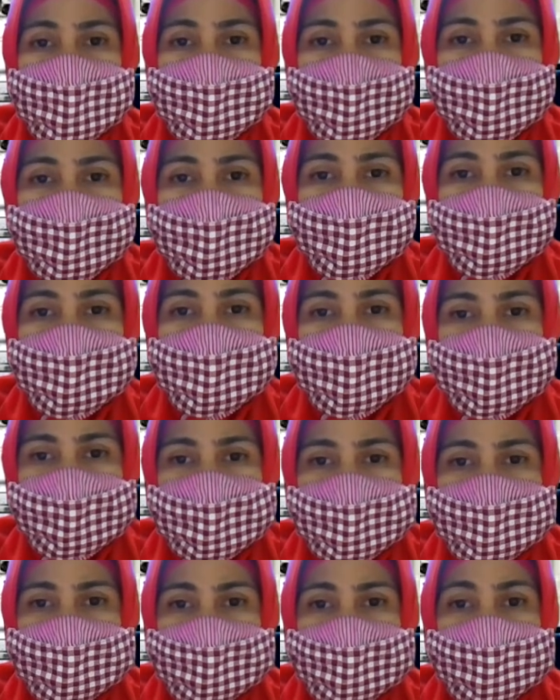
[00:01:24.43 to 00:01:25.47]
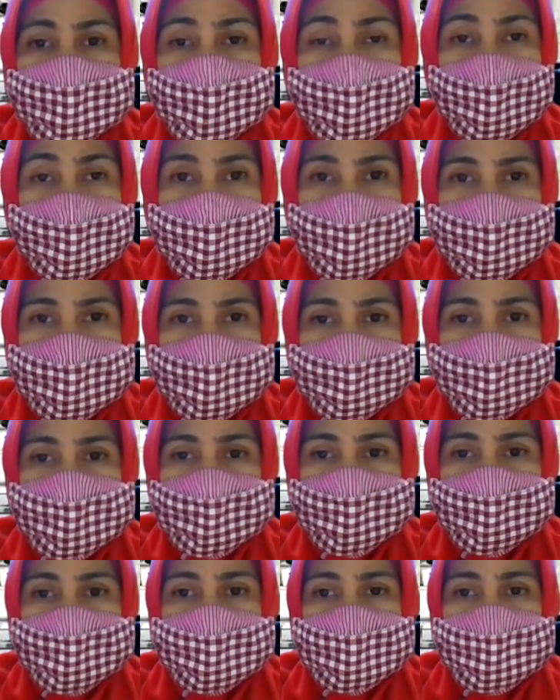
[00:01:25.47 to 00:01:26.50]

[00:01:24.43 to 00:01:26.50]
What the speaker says: His suggestions, of course, is